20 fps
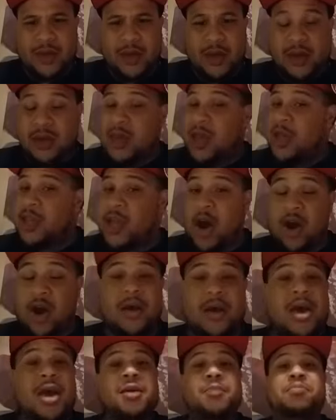Yeah, y'all,
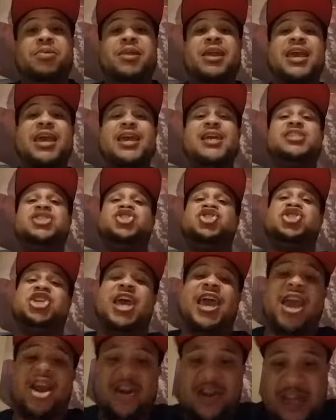please
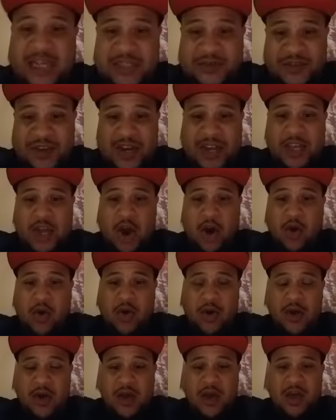share this video.
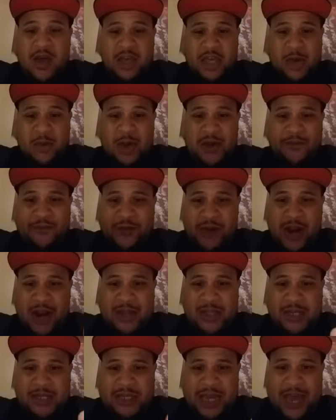Can we flood
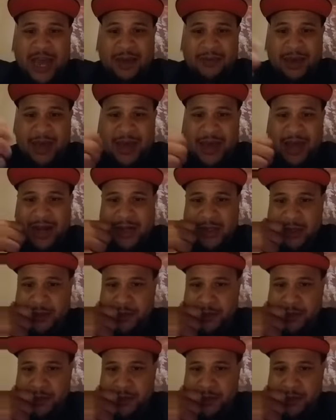the timelines?